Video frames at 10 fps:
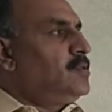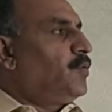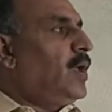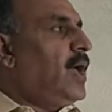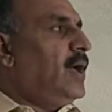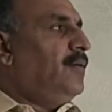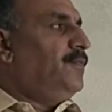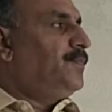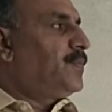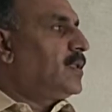We
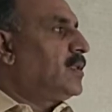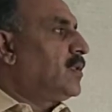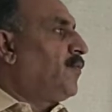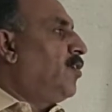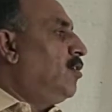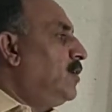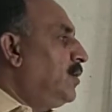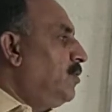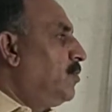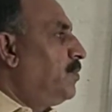have the
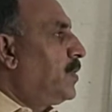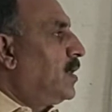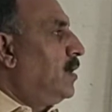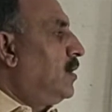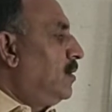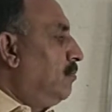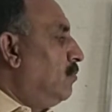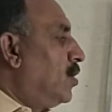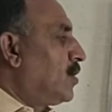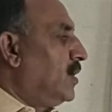following
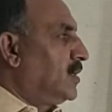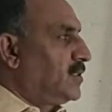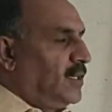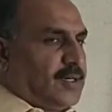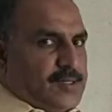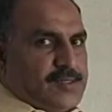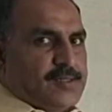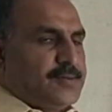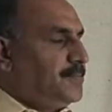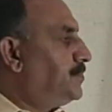modal
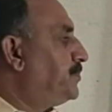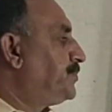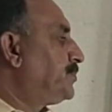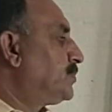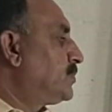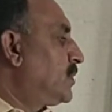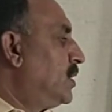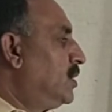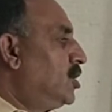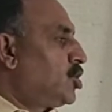auxiliaries:
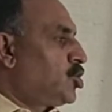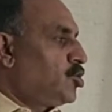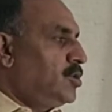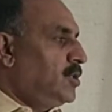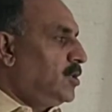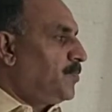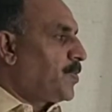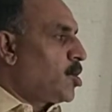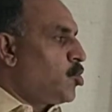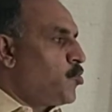should,
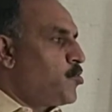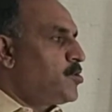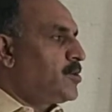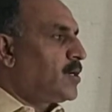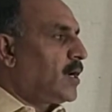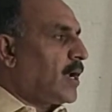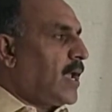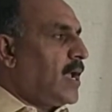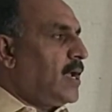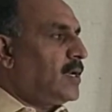would,
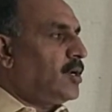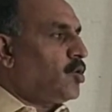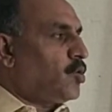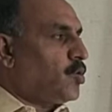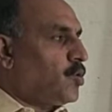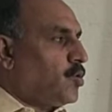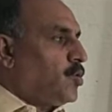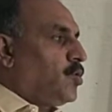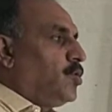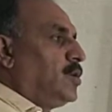can,
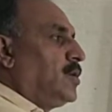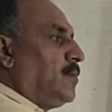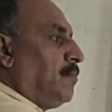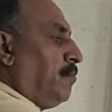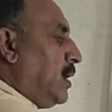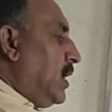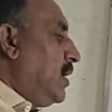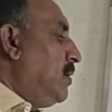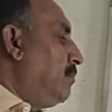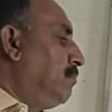could,
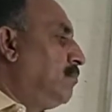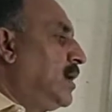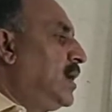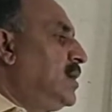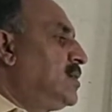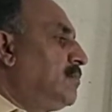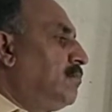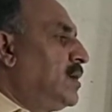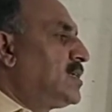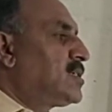may, might,
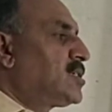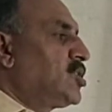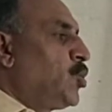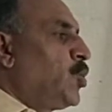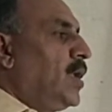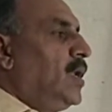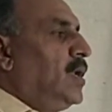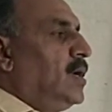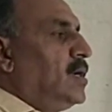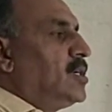must,
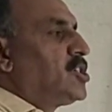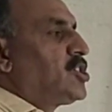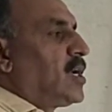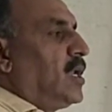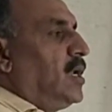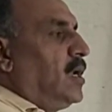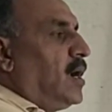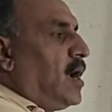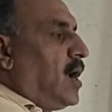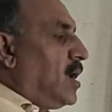will, shall,
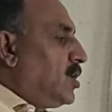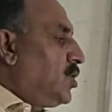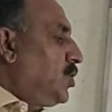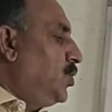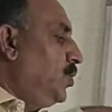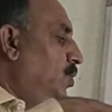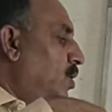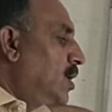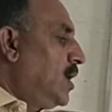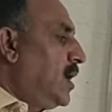ought to,
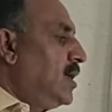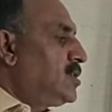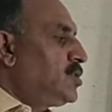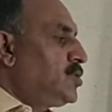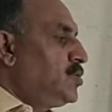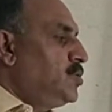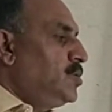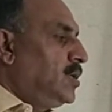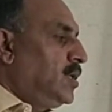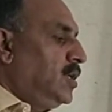has
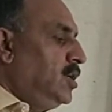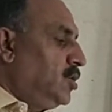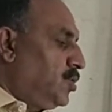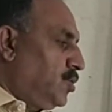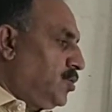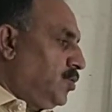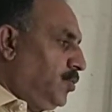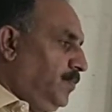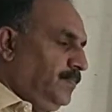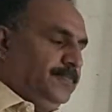to, need to.